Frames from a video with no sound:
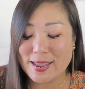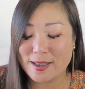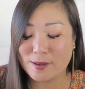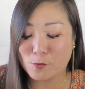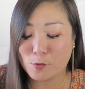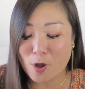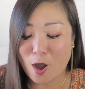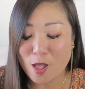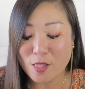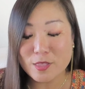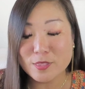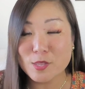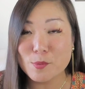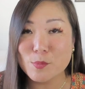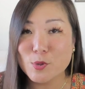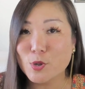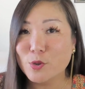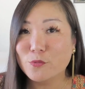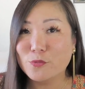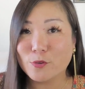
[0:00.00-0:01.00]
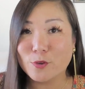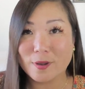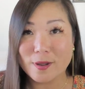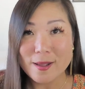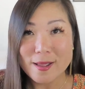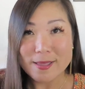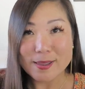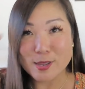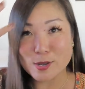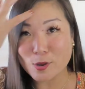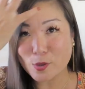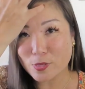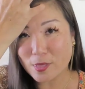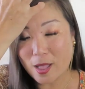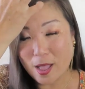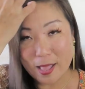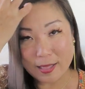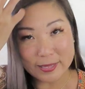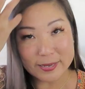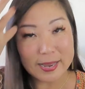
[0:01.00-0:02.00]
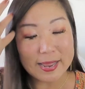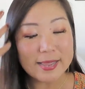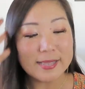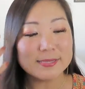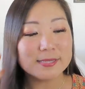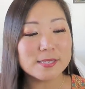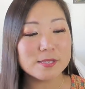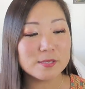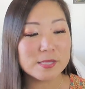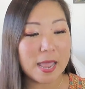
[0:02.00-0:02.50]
and we're all in the mood for, you know, the holidays.